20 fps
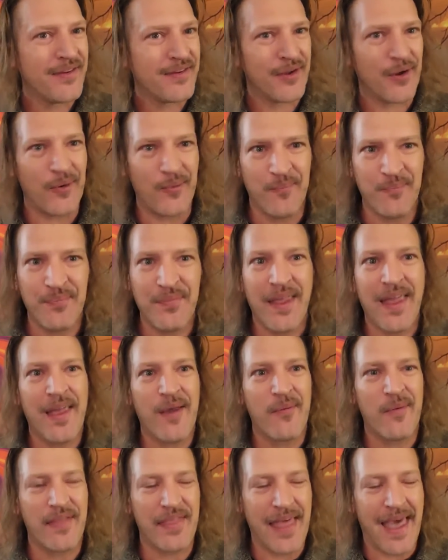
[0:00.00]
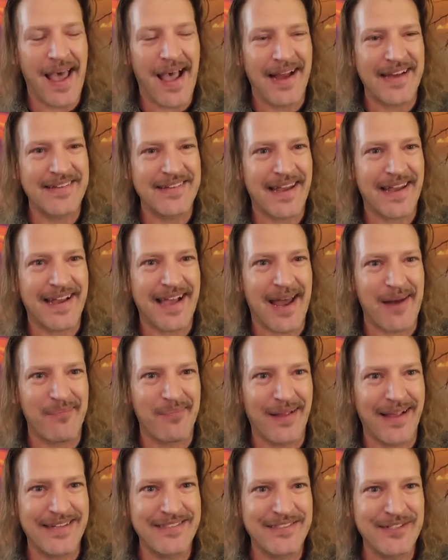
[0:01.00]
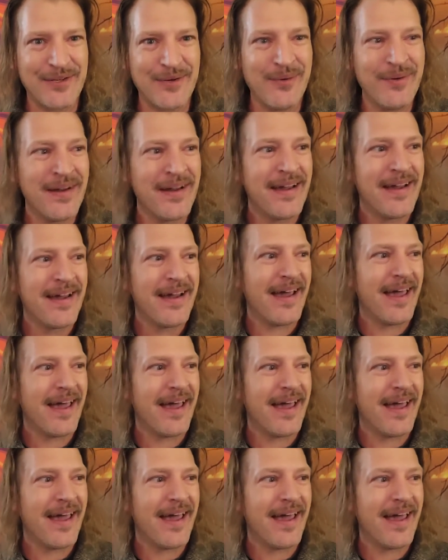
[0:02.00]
So with that, I say God bless you.